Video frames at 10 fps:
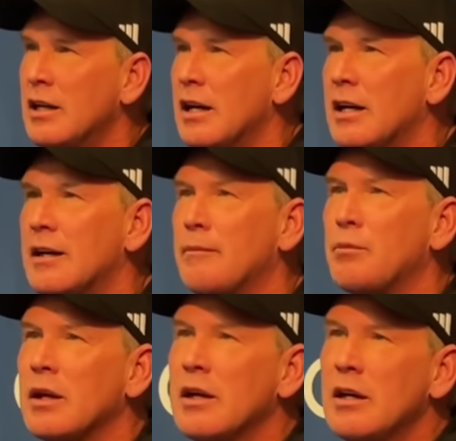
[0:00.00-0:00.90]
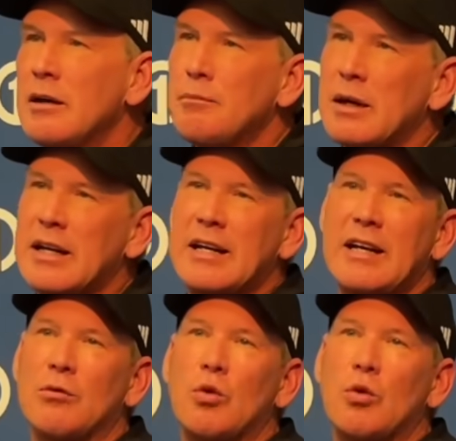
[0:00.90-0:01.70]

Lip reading: But again,